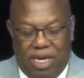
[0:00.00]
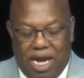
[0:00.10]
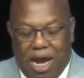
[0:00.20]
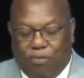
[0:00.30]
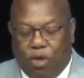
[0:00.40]

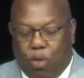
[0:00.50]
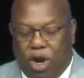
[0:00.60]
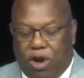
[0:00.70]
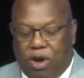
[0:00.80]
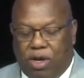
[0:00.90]

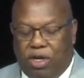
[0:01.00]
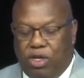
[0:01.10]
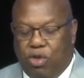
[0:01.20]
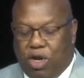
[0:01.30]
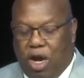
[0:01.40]
everywhere
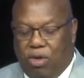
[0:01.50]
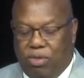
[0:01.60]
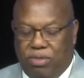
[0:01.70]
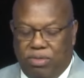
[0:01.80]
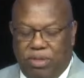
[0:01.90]
you
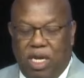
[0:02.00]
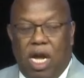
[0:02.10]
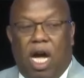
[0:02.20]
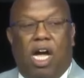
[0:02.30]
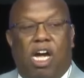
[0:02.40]
go.
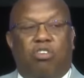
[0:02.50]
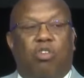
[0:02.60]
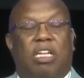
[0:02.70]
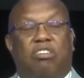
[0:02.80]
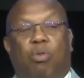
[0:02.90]

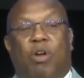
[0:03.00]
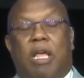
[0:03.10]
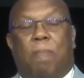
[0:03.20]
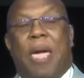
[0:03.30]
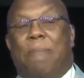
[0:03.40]

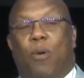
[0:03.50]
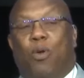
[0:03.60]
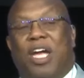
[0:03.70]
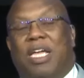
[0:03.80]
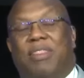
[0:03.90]
120 people
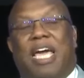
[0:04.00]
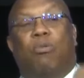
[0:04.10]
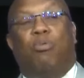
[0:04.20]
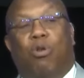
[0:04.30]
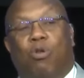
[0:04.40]
were in that
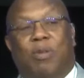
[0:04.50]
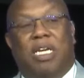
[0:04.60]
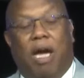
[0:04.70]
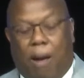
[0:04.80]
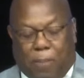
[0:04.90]
room, in
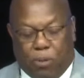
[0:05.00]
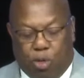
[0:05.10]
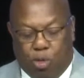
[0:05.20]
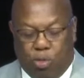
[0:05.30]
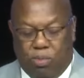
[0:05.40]
the upper
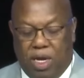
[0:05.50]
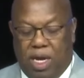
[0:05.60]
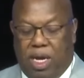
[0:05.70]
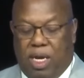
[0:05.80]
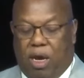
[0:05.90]
room,
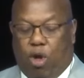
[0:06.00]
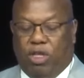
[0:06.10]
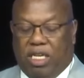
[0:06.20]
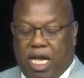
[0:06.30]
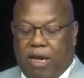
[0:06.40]
on
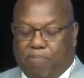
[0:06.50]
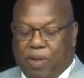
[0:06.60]
the day of